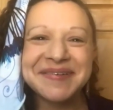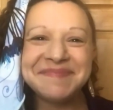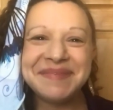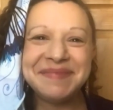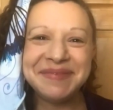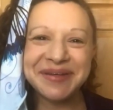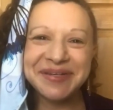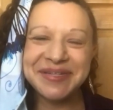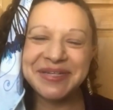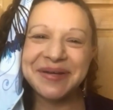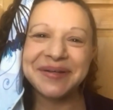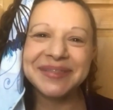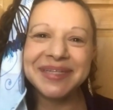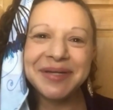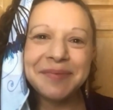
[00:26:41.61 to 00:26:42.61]
So maybe you can
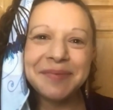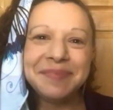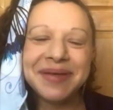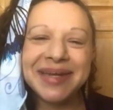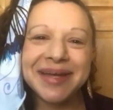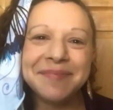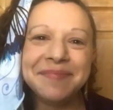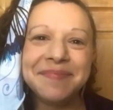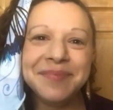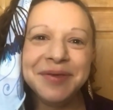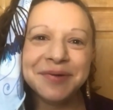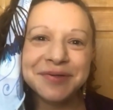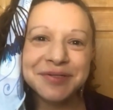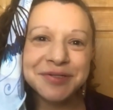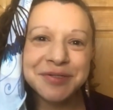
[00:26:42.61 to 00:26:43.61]
share a little bit of
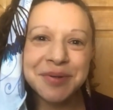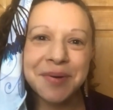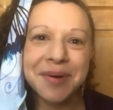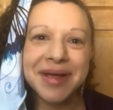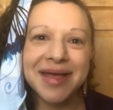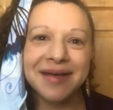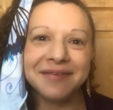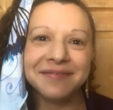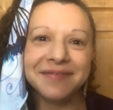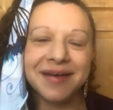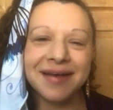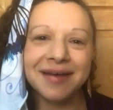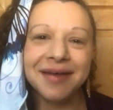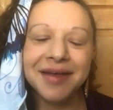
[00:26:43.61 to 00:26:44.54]
your story of